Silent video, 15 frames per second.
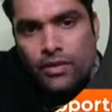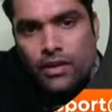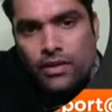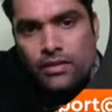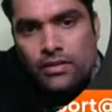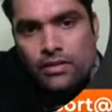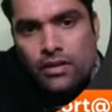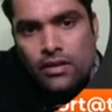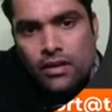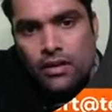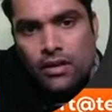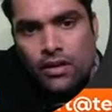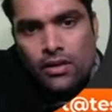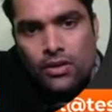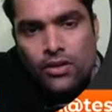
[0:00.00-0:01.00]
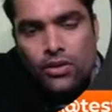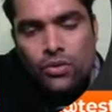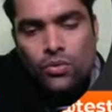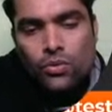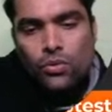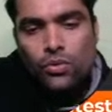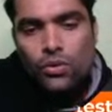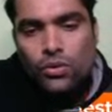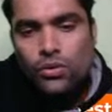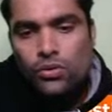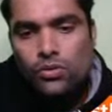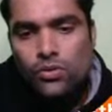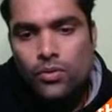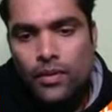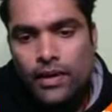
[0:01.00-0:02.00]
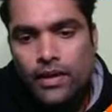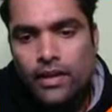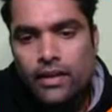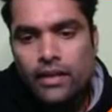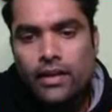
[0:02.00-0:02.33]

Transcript: plus Q. So my dear,